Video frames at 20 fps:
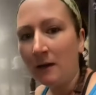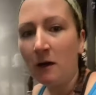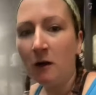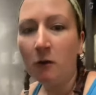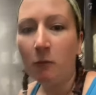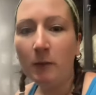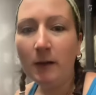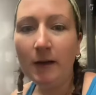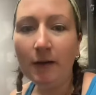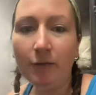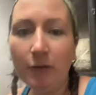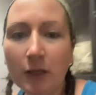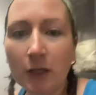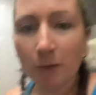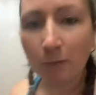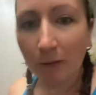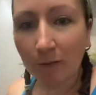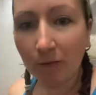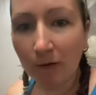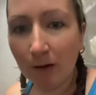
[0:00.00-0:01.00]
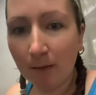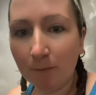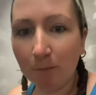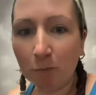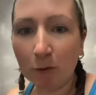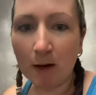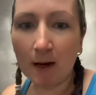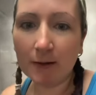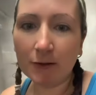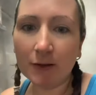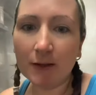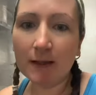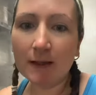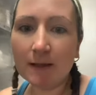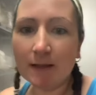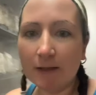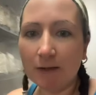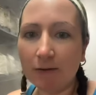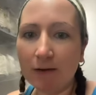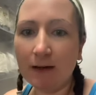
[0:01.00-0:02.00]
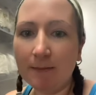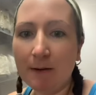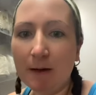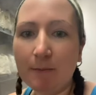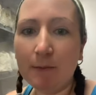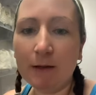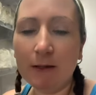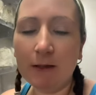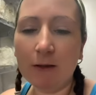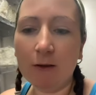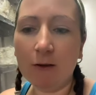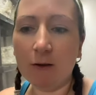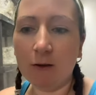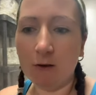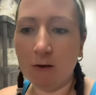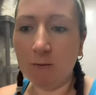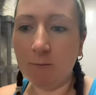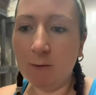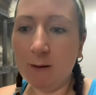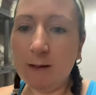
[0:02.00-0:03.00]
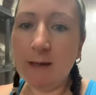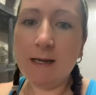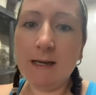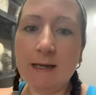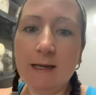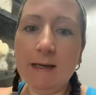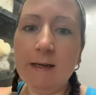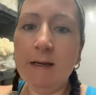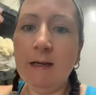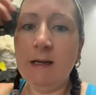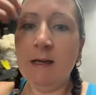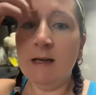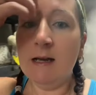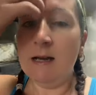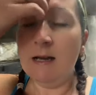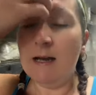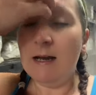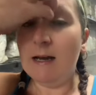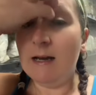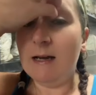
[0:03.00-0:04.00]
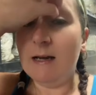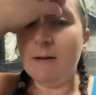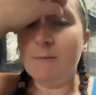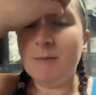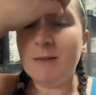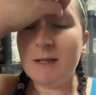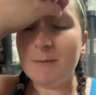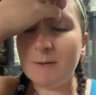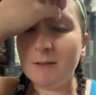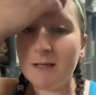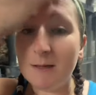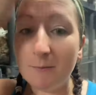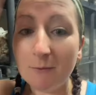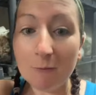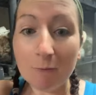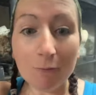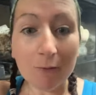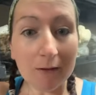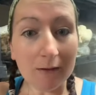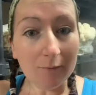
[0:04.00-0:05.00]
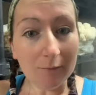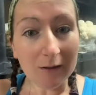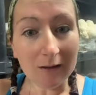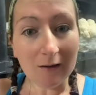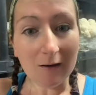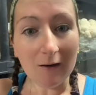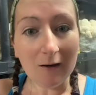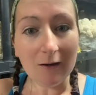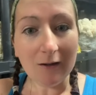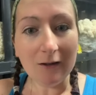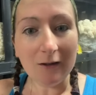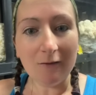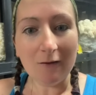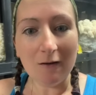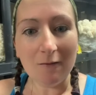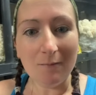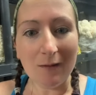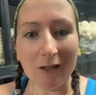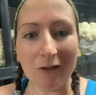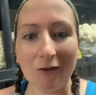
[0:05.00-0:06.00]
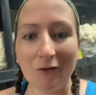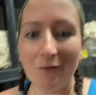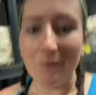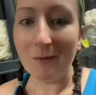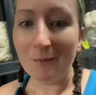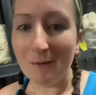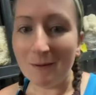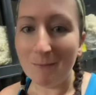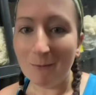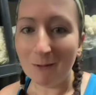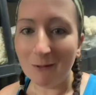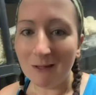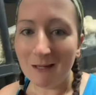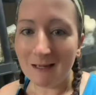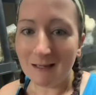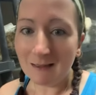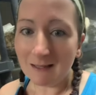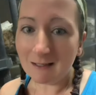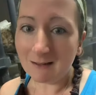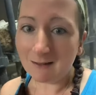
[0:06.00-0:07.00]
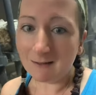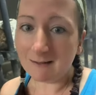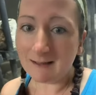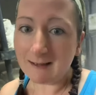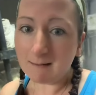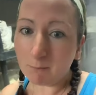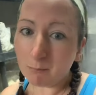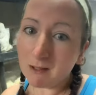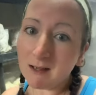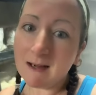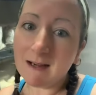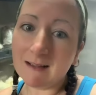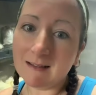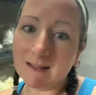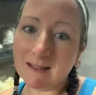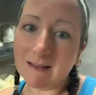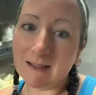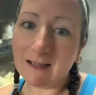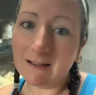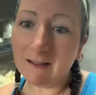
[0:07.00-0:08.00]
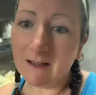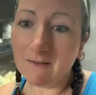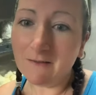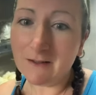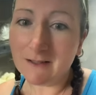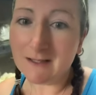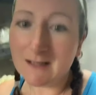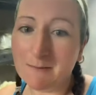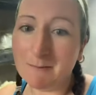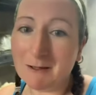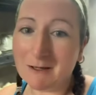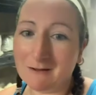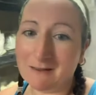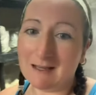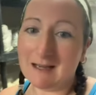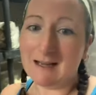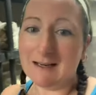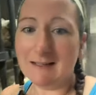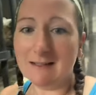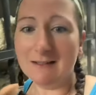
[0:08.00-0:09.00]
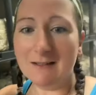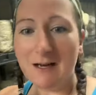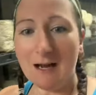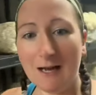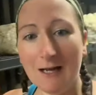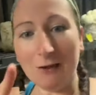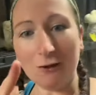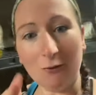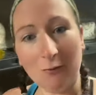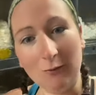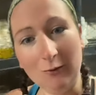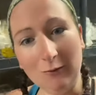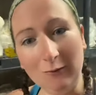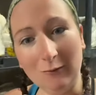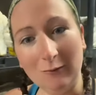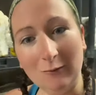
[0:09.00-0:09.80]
We have two of them. We're actually considering about putting a third one in. Summertime is really, really hard to grow mushrooms. People think that they're like plants and they love the summer. That is not true.